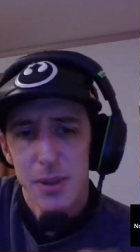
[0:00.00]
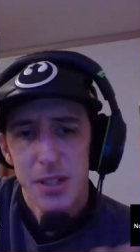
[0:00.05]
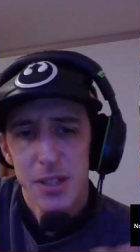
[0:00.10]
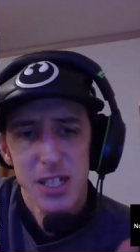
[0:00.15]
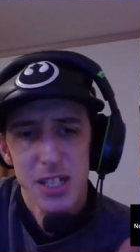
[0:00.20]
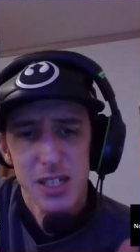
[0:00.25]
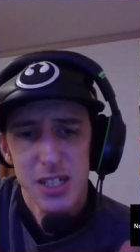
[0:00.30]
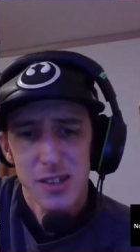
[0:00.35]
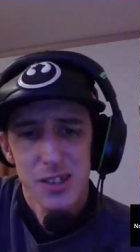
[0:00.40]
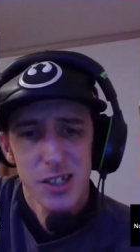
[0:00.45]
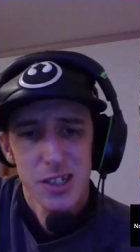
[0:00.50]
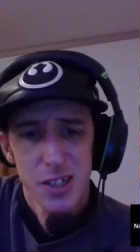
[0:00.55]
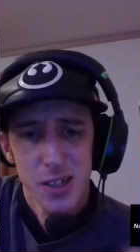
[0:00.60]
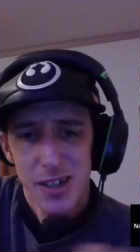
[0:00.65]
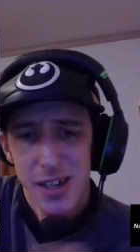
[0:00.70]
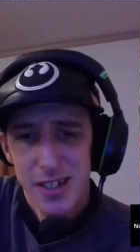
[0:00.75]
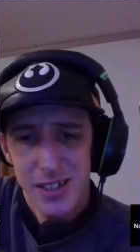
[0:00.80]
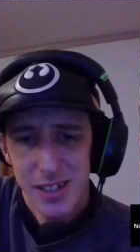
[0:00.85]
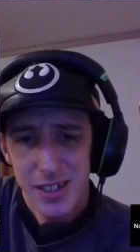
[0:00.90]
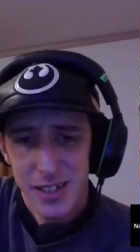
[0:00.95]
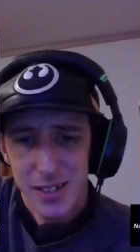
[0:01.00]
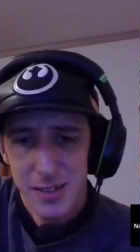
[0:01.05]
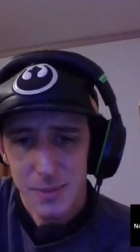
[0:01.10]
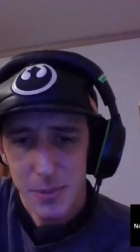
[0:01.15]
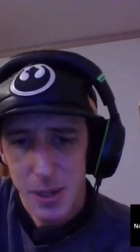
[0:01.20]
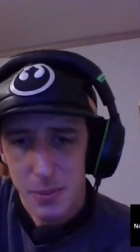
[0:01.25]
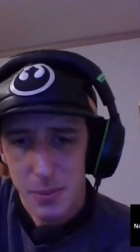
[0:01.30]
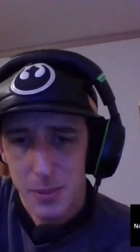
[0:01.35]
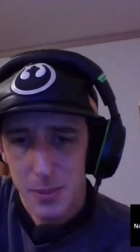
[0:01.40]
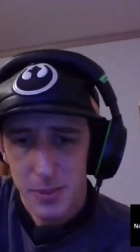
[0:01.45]
Because
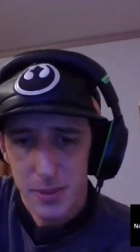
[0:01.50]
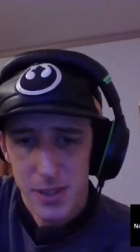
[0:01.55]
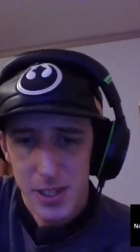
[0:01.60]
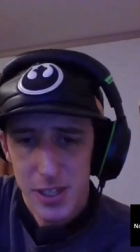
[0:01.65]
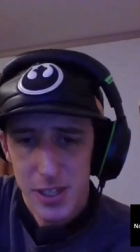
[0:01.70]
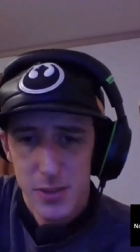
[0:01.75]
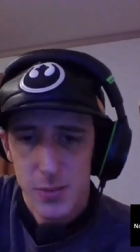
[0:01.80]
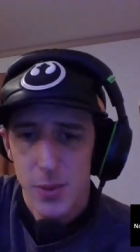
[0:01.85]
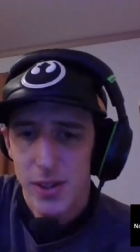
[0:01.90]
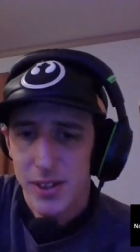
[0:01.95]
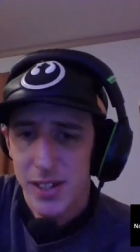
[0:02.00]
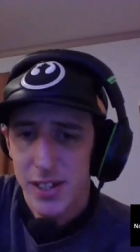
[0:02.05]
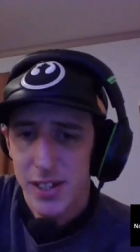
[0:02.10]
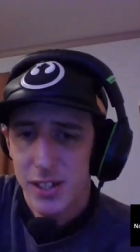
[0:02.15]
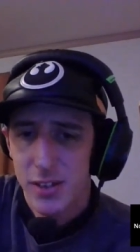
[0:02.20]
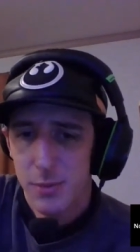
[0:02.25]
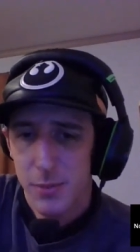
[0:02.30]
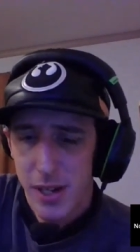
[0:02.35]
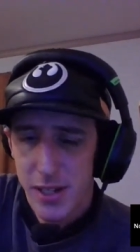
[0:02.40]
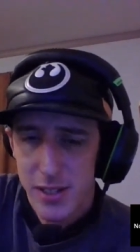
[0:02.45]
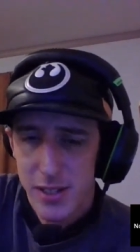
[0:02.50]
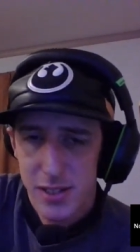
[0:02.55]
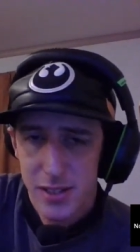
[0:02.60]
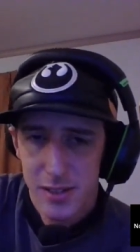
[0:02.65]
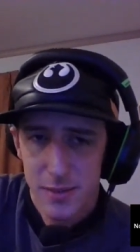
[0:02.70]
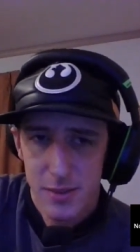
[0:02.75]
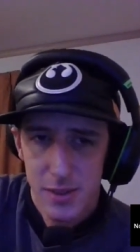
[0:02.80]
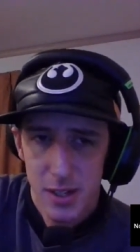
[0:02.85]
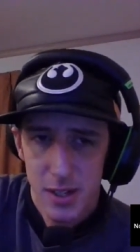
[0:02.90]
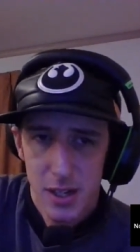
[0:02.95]
connecting people is what they do
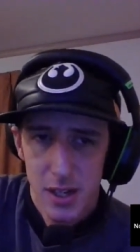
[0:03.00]
best.